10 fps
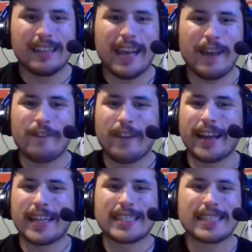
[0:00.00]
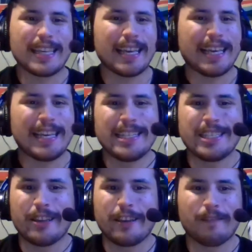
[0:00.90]
that fight is
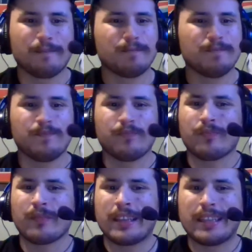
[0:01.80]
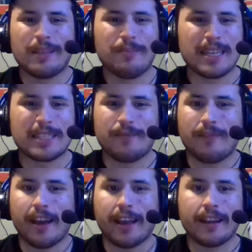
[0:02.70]
easy. The best
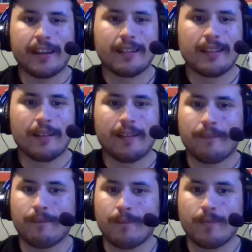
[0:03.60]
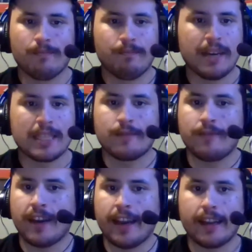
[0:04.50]
fight, the best
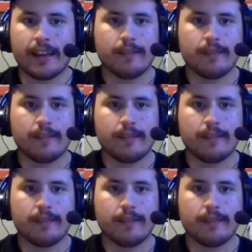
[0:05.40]
fight.